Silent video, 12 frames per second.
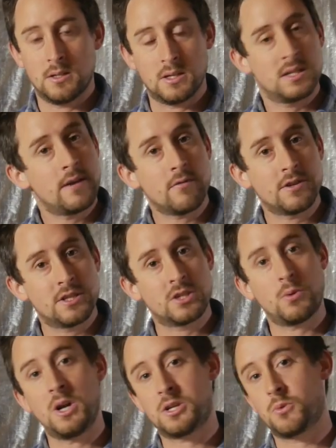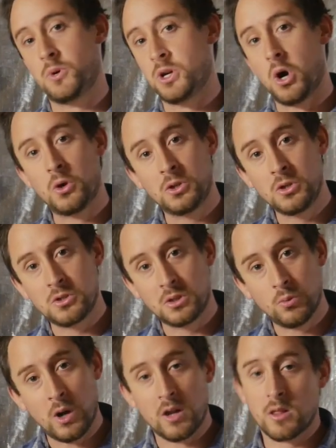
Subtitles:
There's never a situation when you're only using one